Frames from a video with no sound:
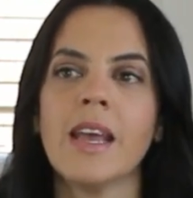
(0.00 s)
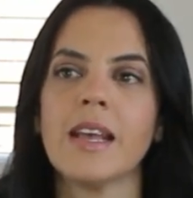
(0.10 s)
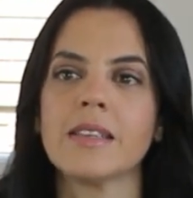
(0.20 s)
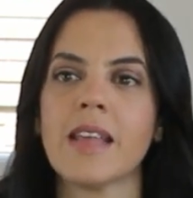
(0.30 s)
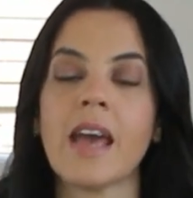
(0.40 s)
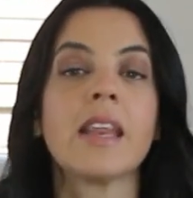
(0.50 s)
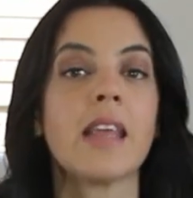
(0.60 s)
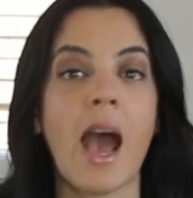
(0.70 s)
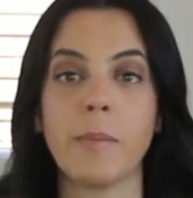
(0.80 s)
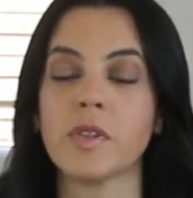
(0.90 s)
is
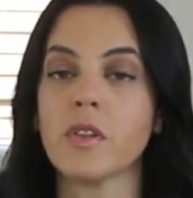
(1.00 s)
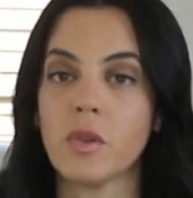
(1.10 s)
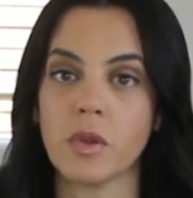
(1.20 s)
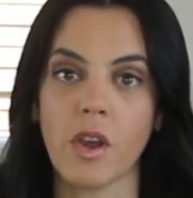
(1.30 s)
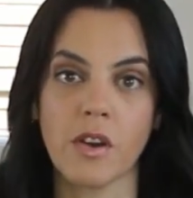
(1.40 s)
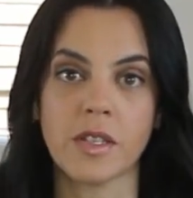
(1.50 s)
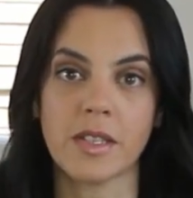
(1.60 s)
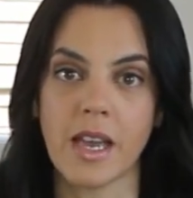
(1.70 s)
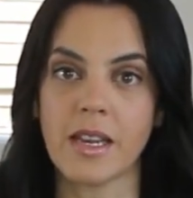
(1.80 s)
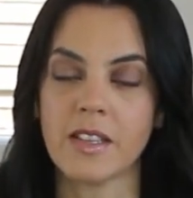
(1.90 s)
that absolutely our
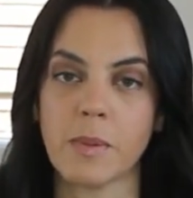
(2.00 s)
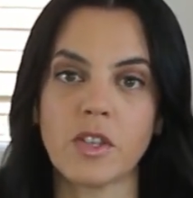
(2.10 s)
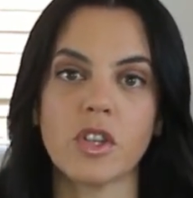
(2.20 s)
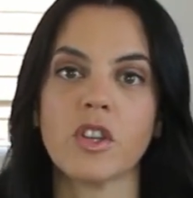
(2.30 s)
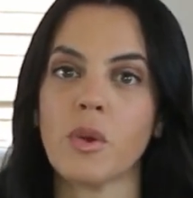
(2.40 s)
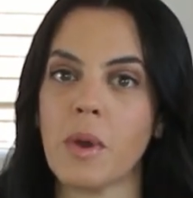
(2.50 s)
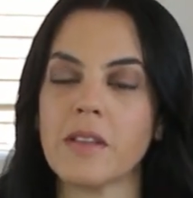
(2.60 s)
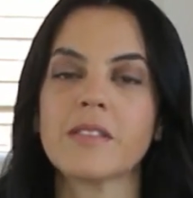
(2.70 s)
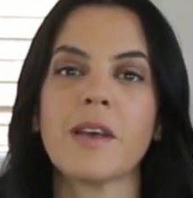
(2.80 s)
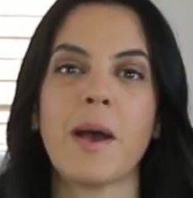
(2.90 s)
society, especially in the
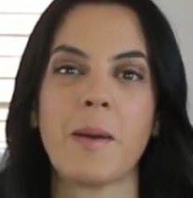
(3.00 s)
US,